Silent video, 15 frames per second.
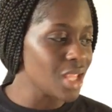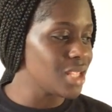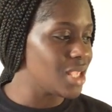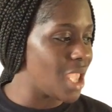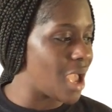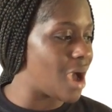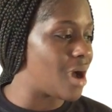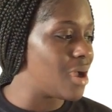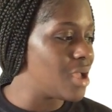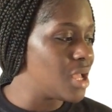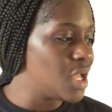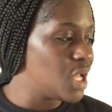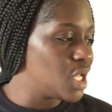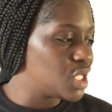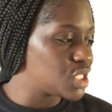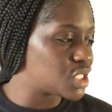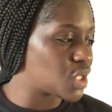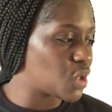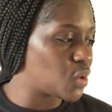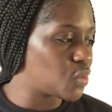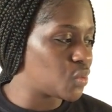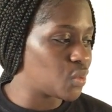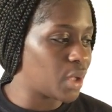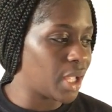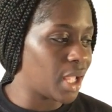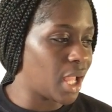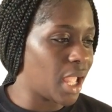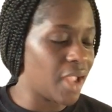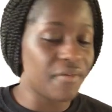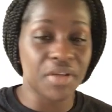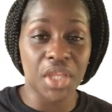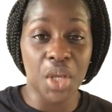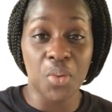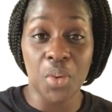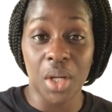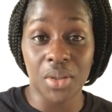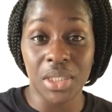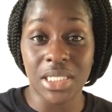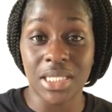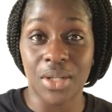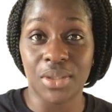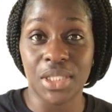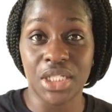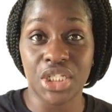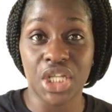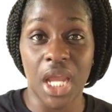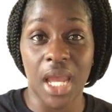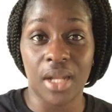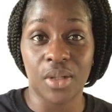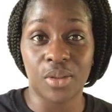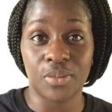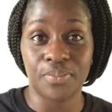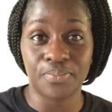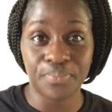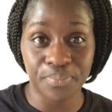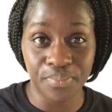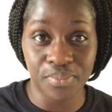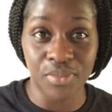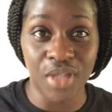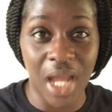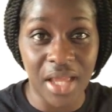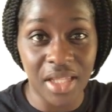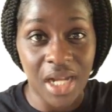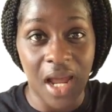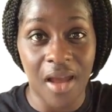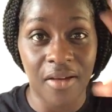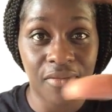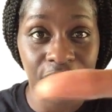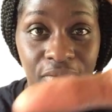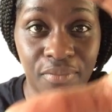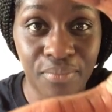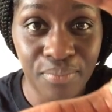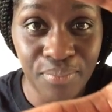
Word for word: yeah, so everything wellness on this channel. Now that I've